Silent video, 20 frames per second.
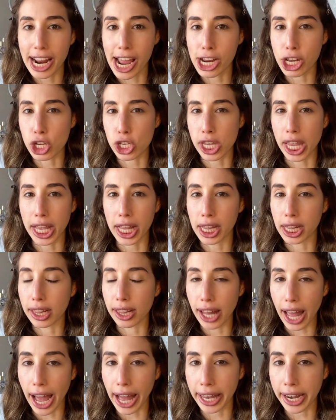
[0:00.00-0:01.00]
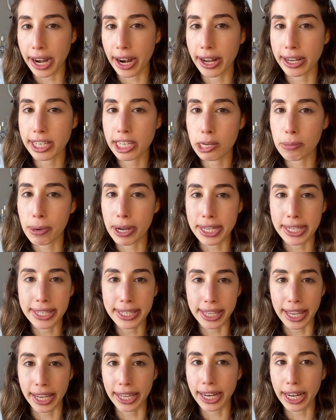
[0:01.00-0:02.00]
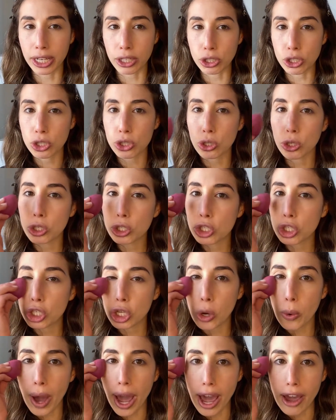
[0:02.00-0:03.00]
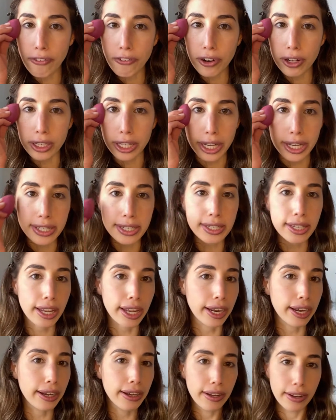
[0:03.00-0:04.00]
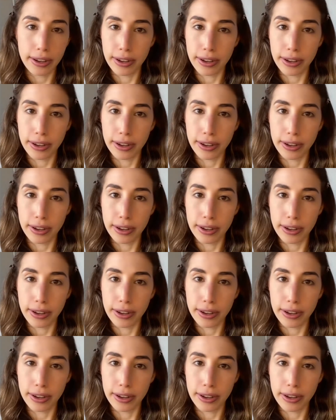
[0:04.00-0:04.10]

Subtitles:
it just like glided onto my skin and just looks so effortless. Like,